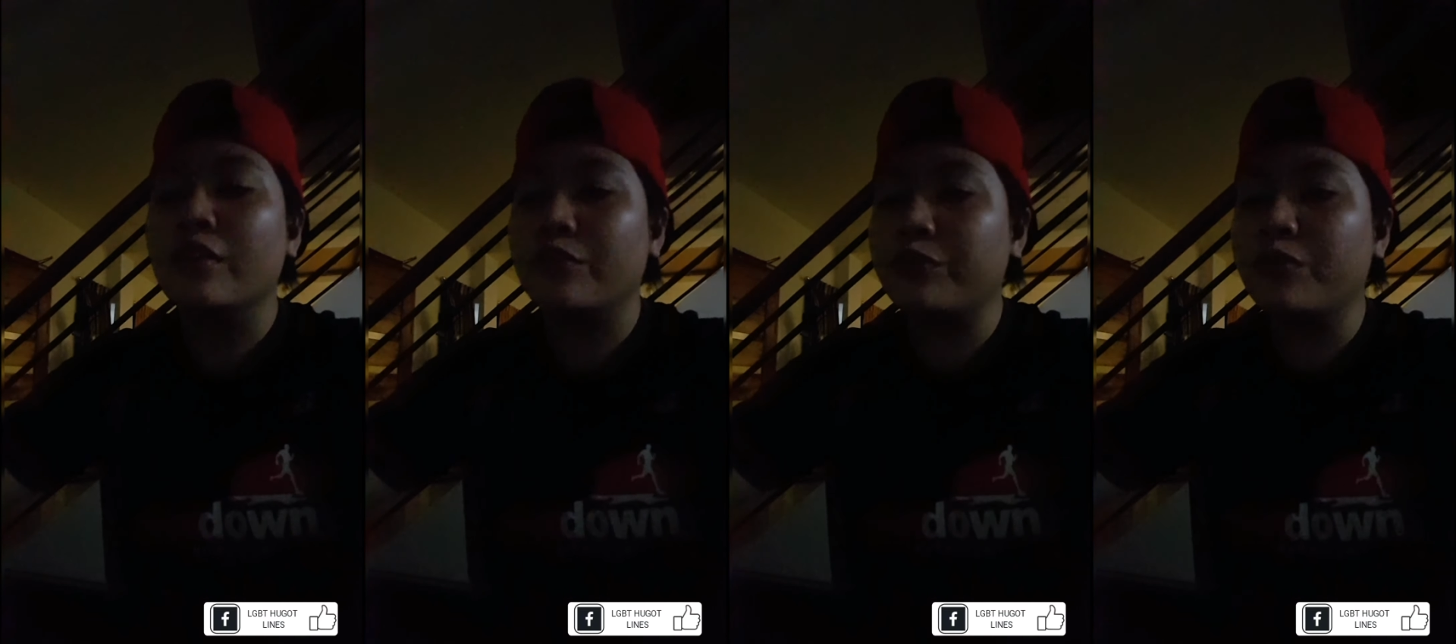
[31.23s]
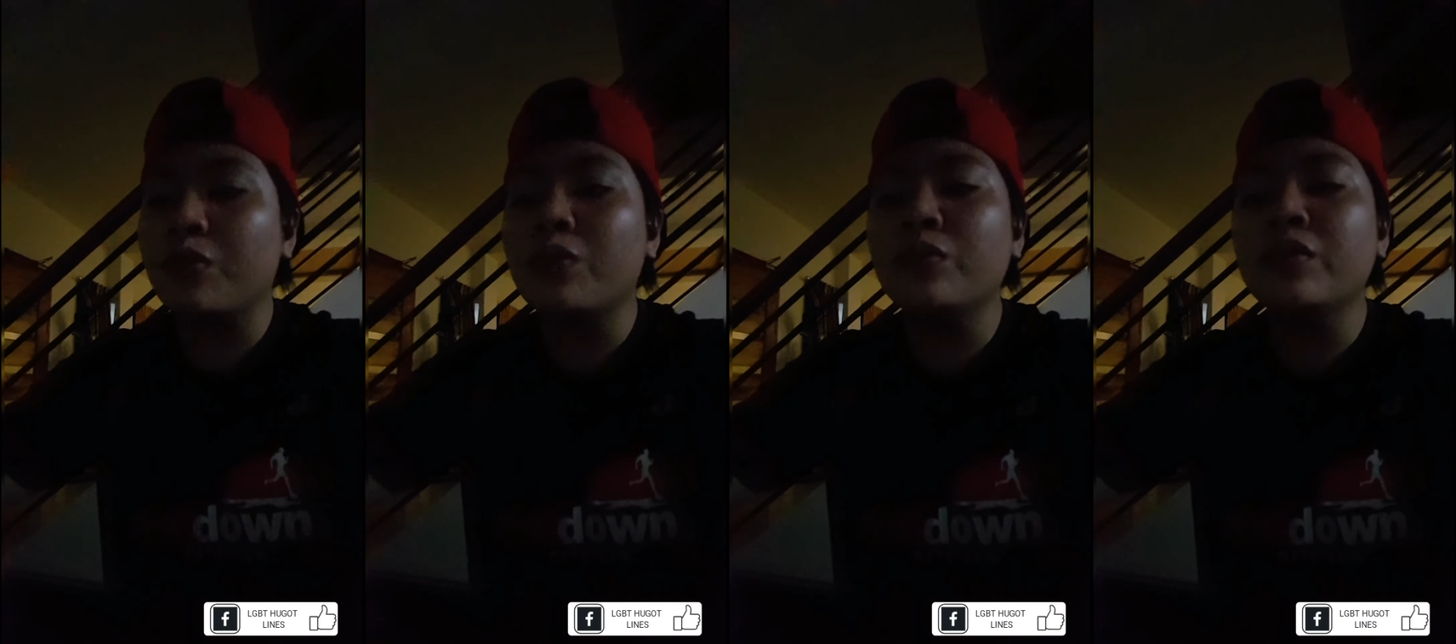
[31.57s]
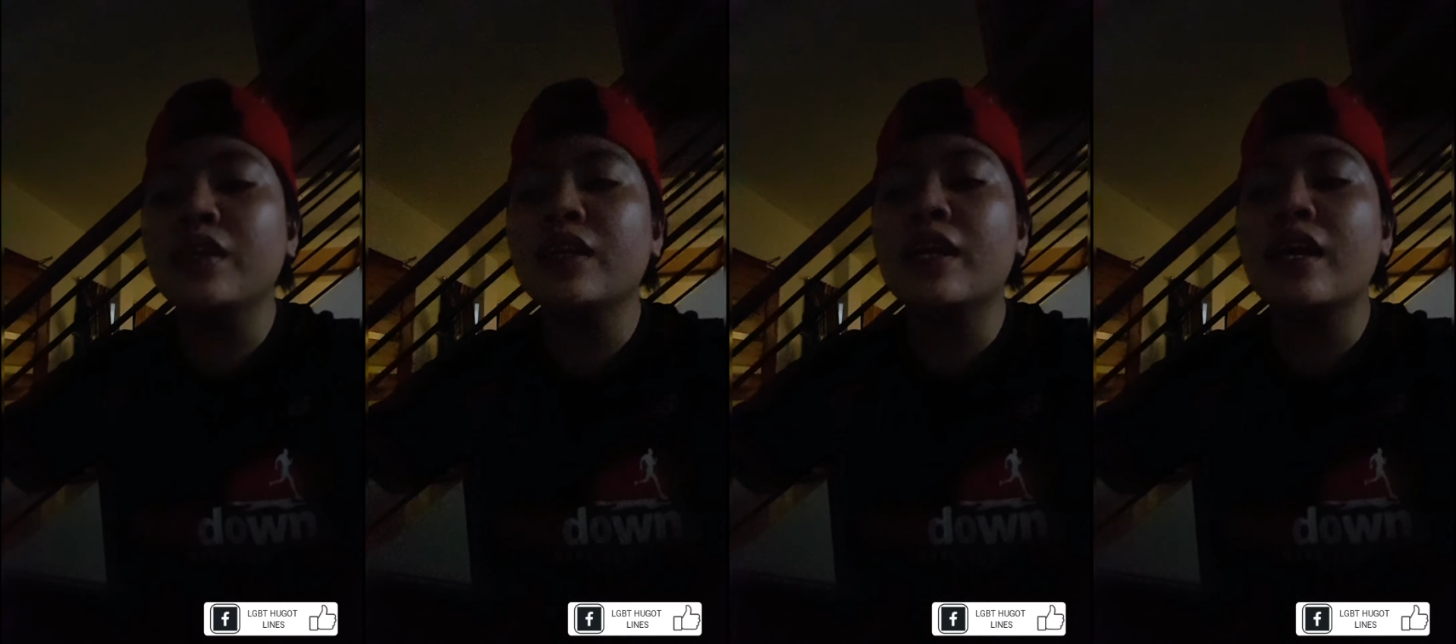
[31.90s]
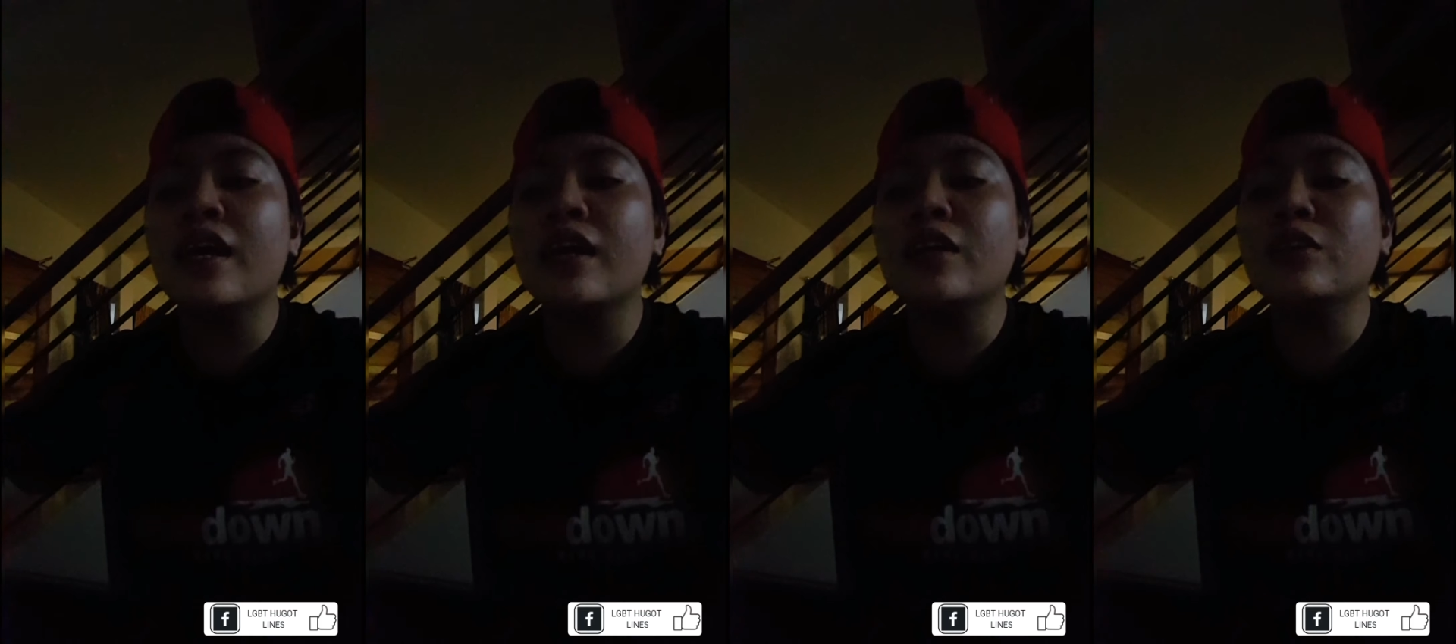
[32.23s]
If only
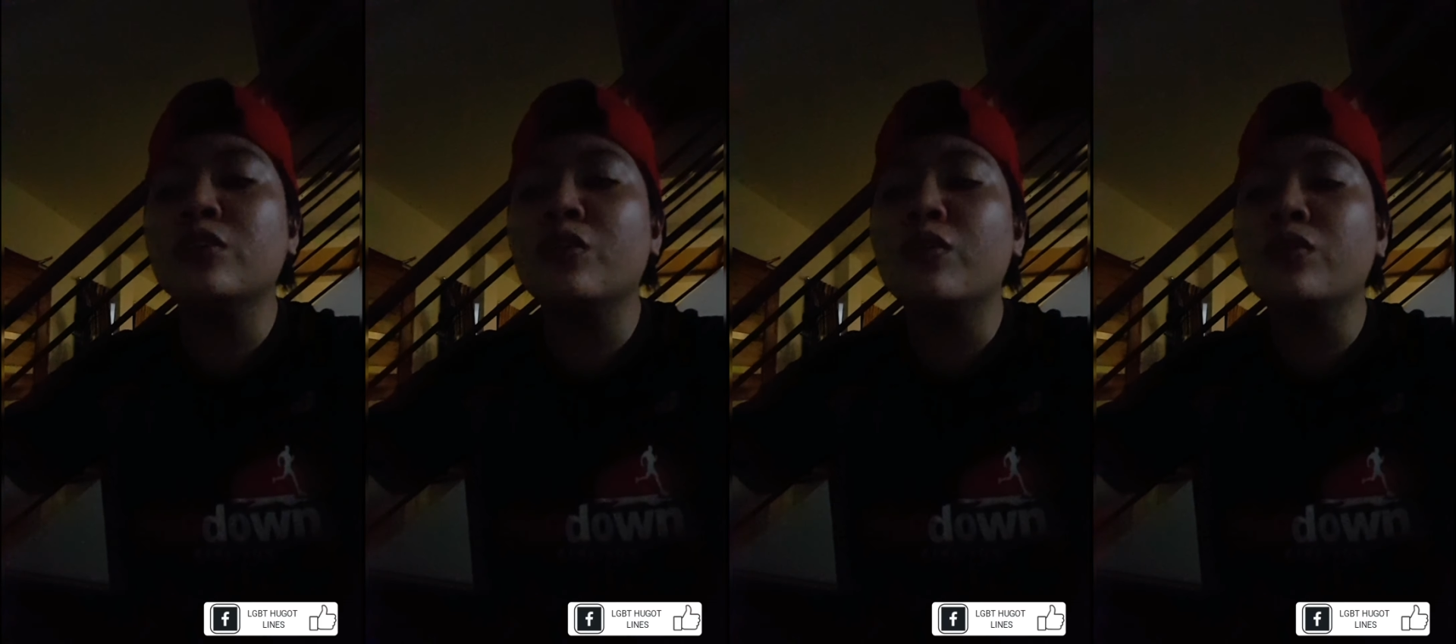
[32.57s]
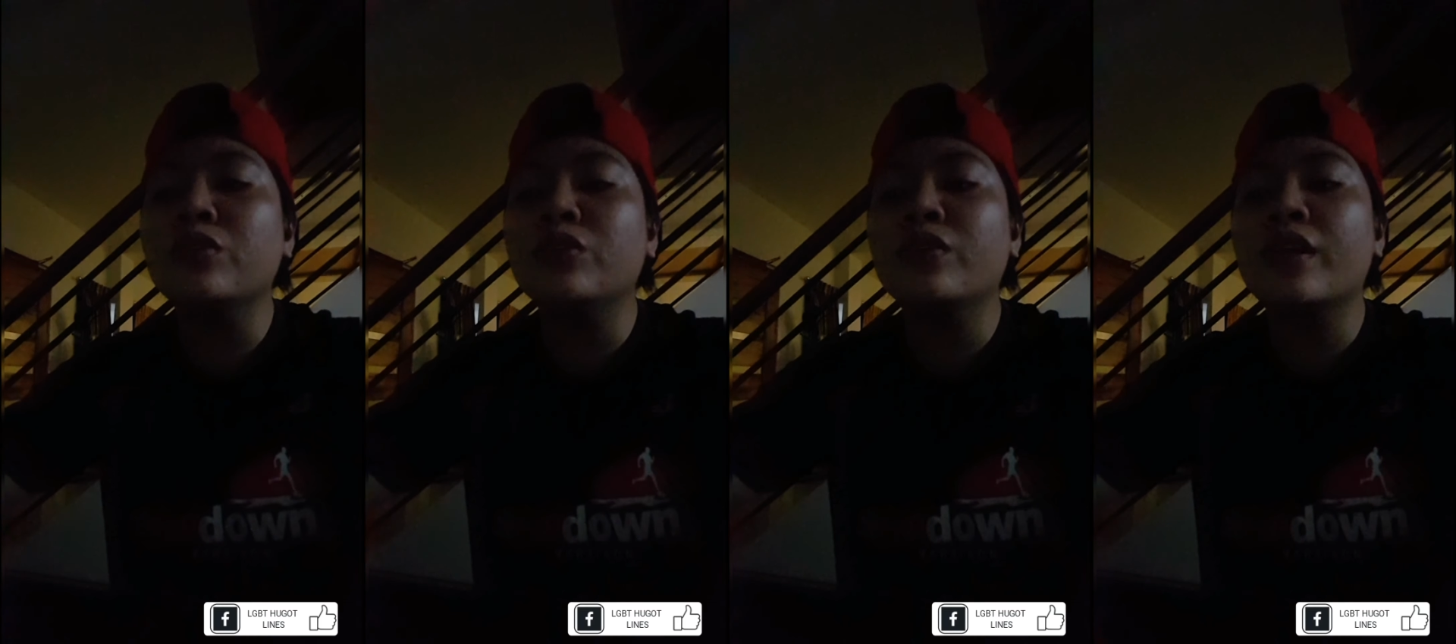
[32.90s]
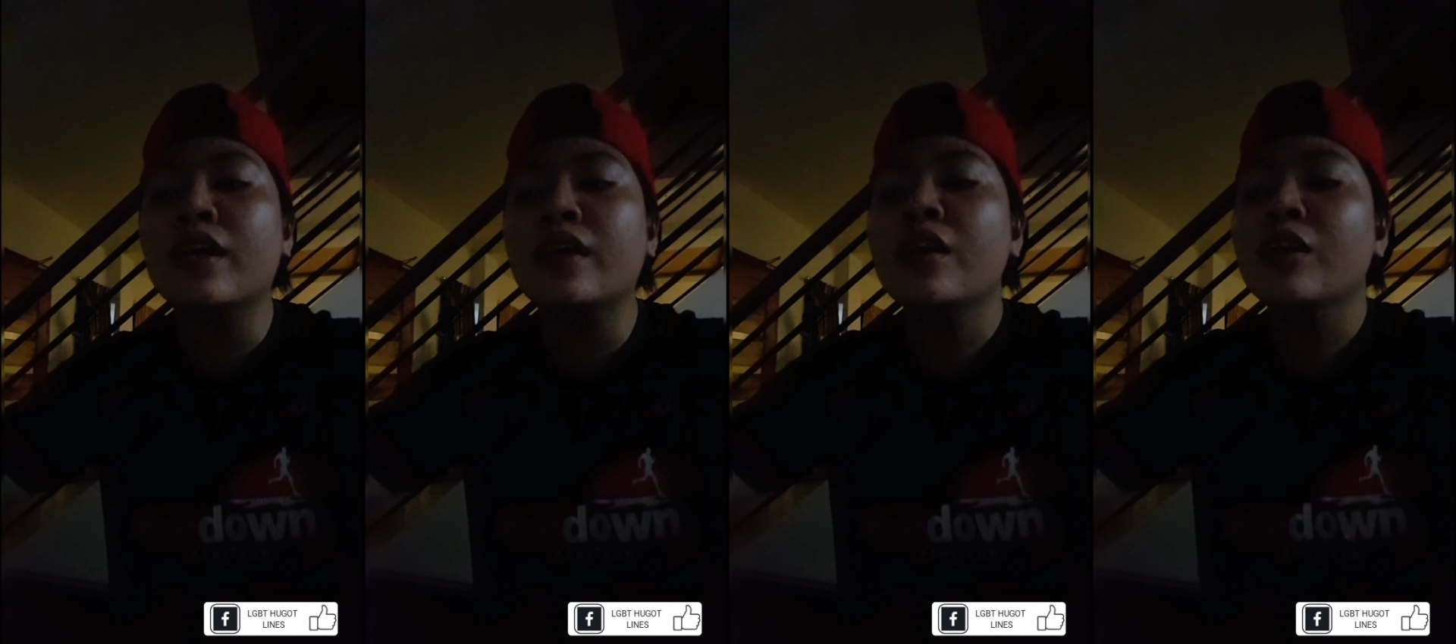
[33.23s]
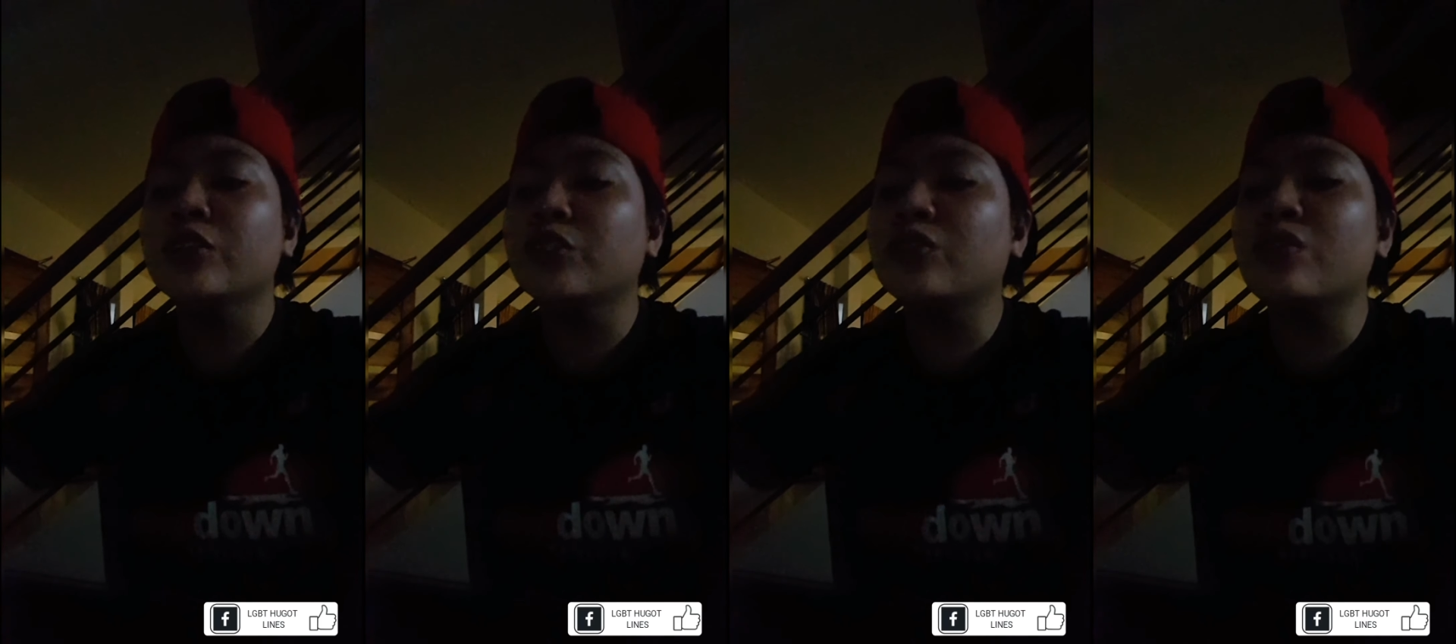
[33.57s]
I had known you had
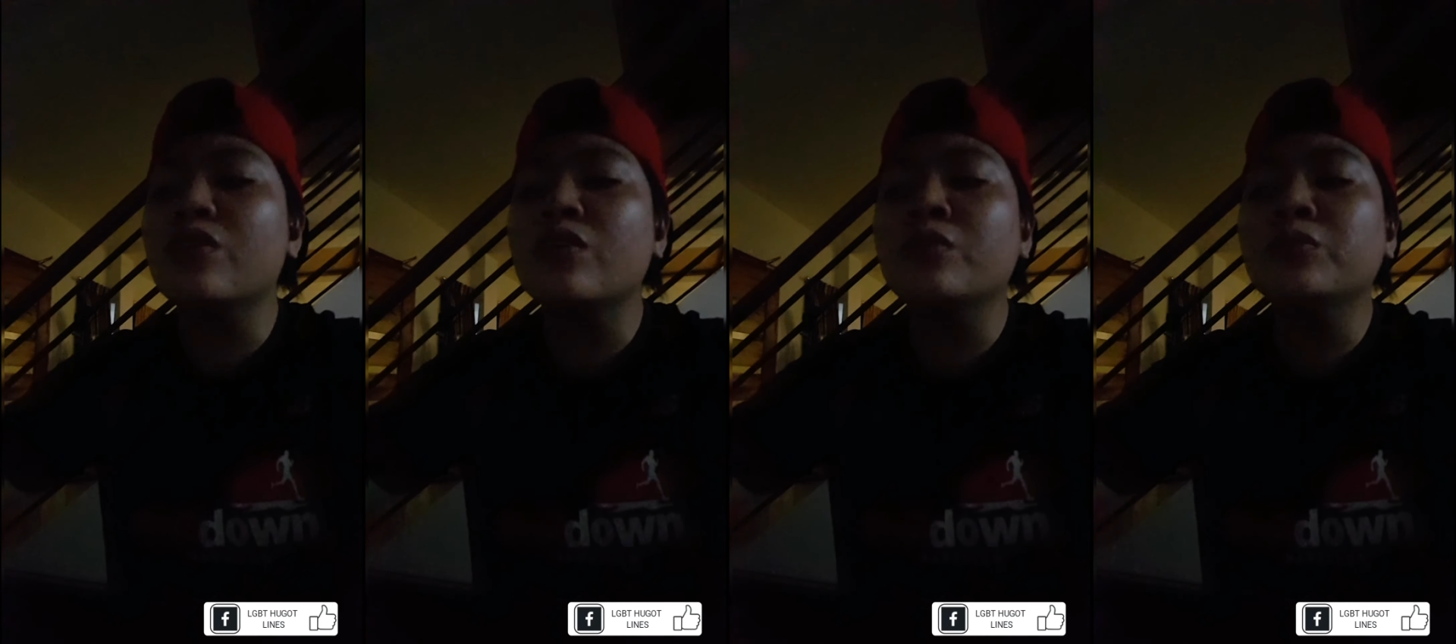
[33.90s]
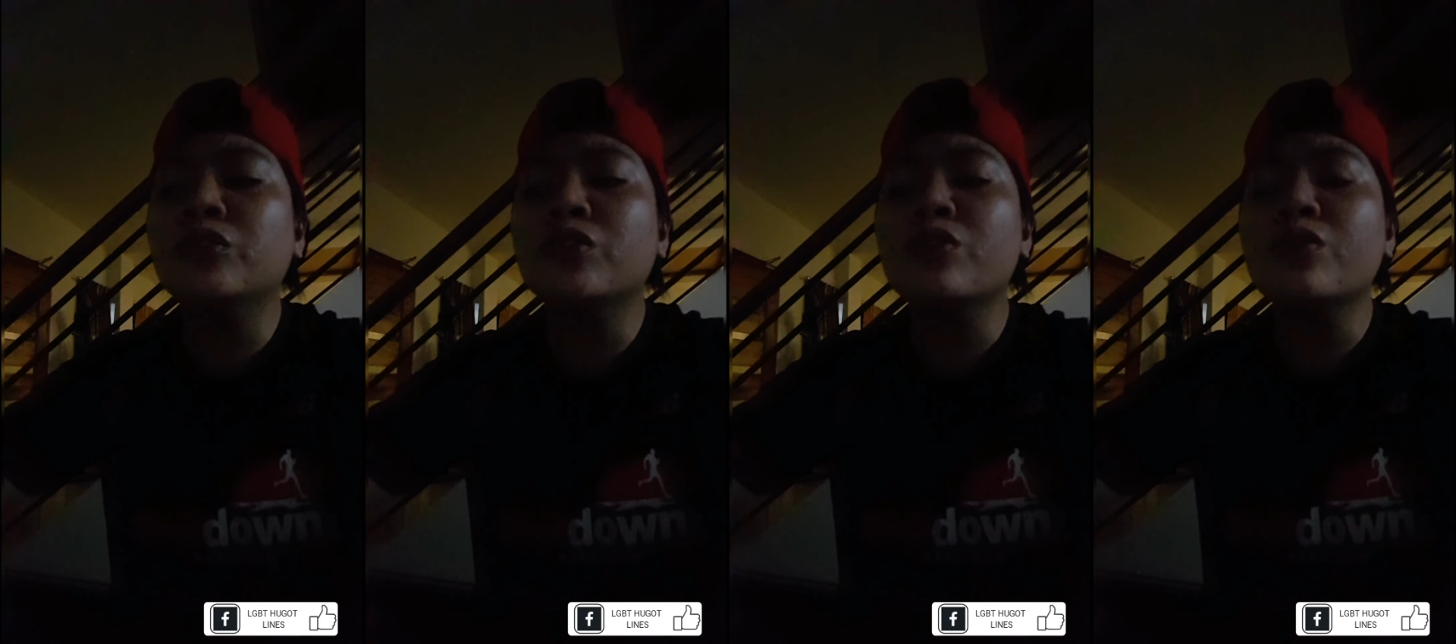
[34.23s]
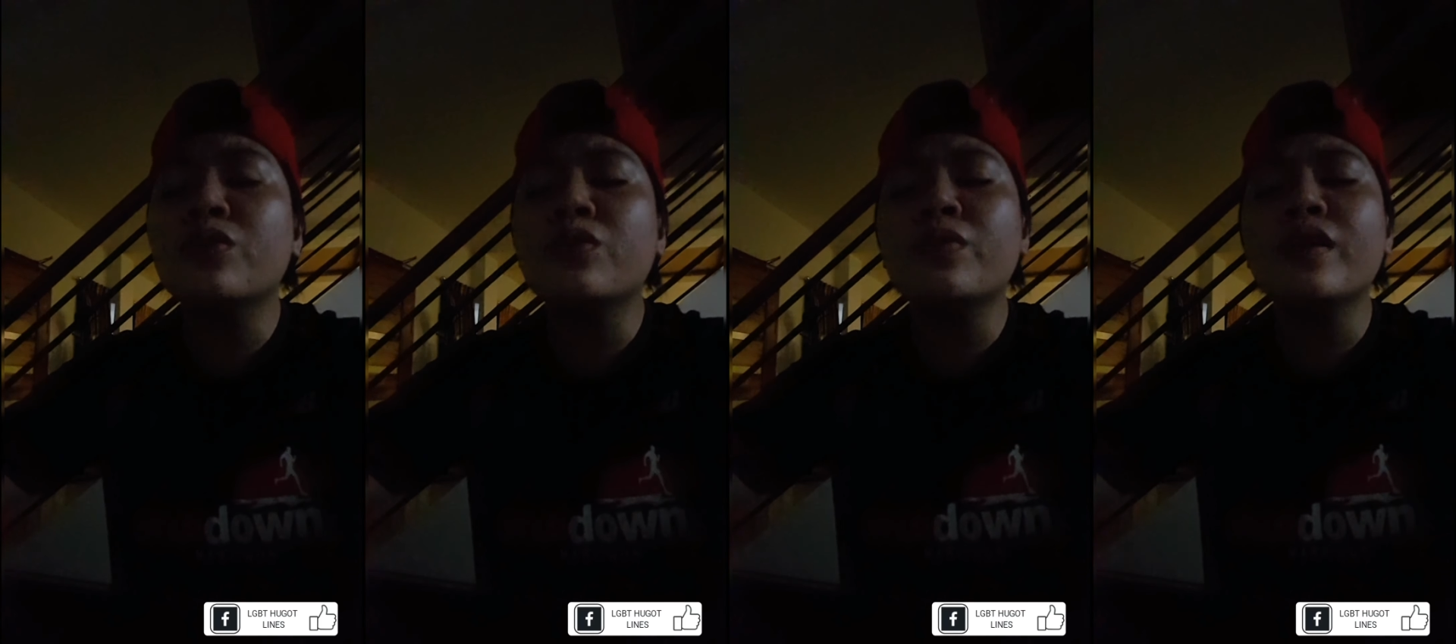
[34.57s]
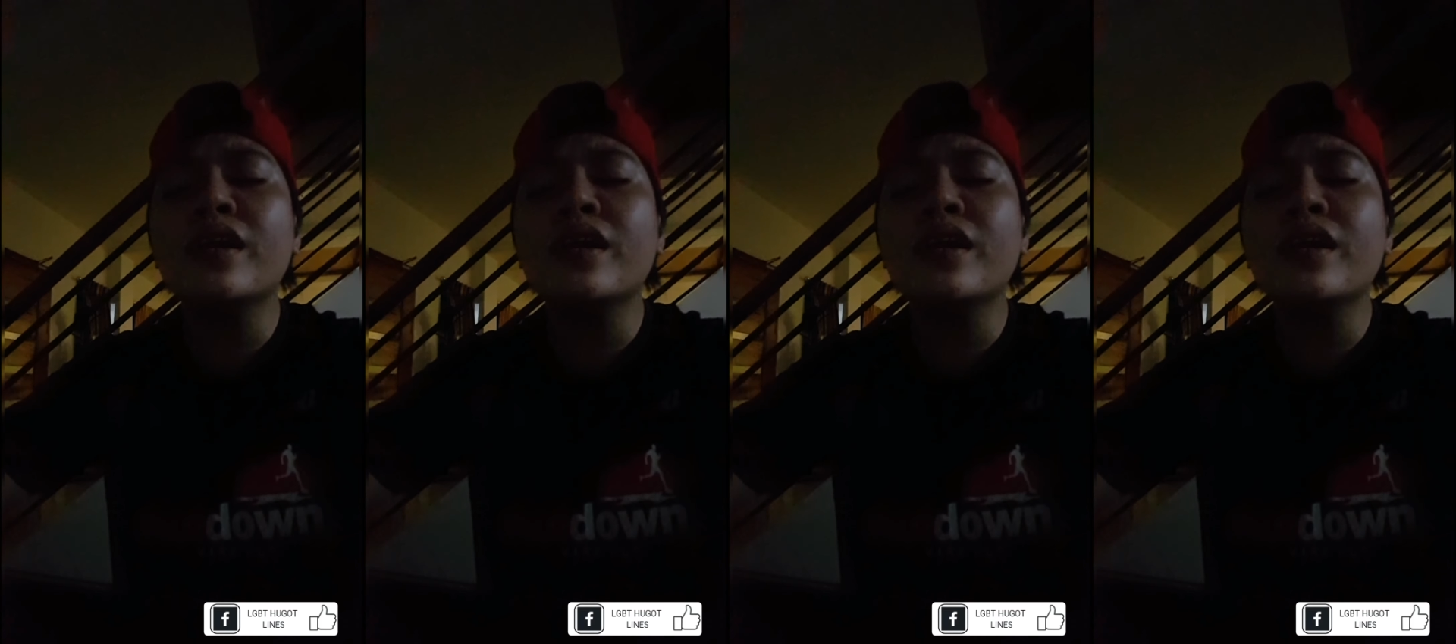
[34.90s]
storm to